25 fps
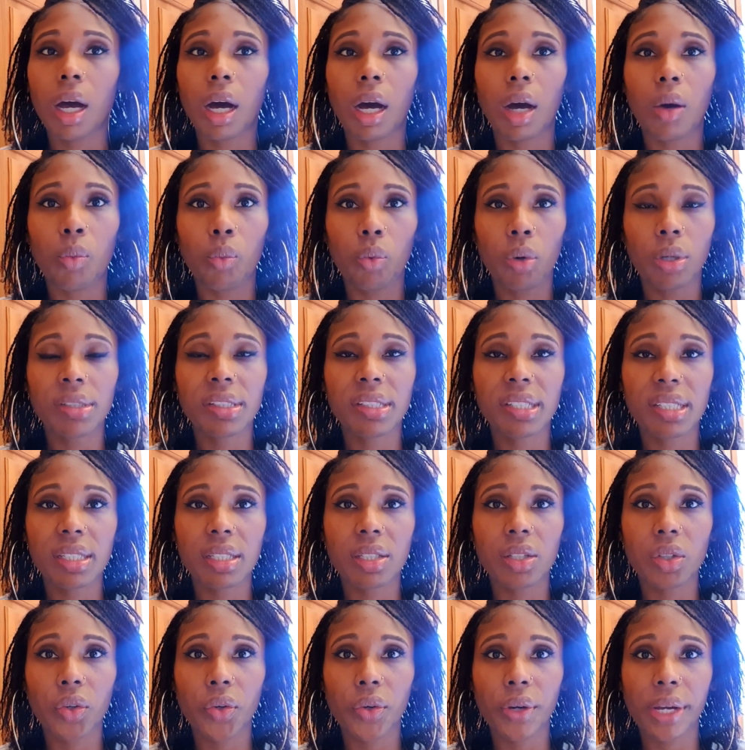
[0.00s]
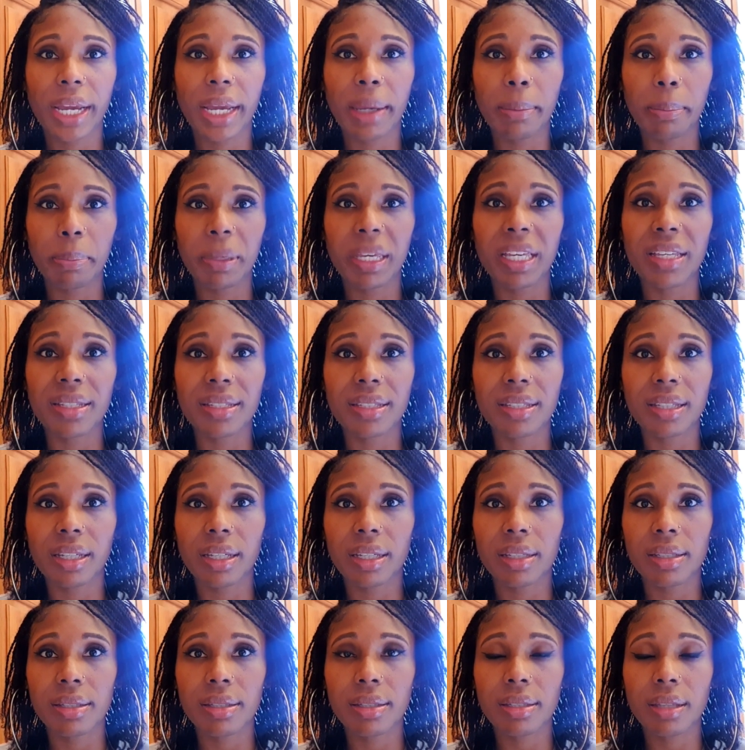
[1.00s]
I wanted to create
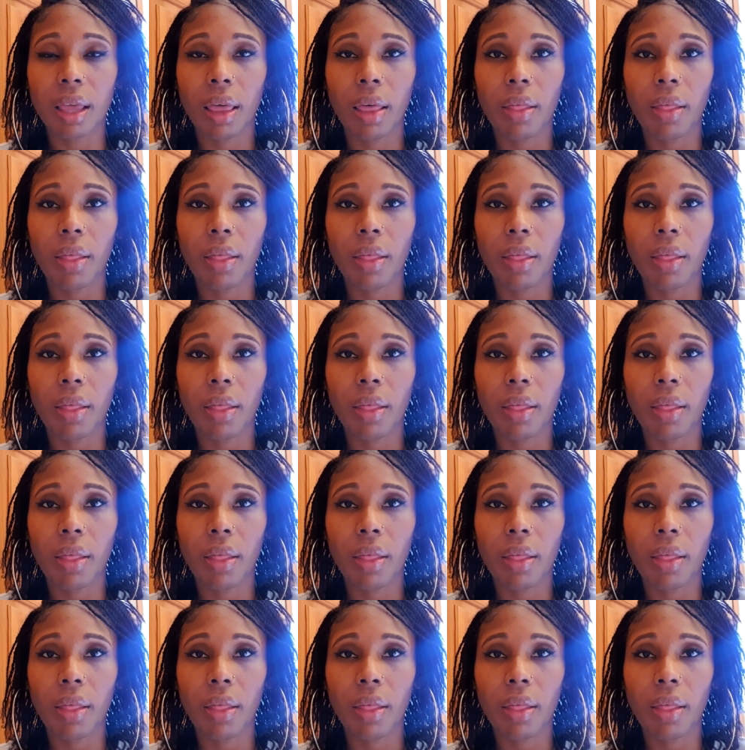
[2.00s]
pieces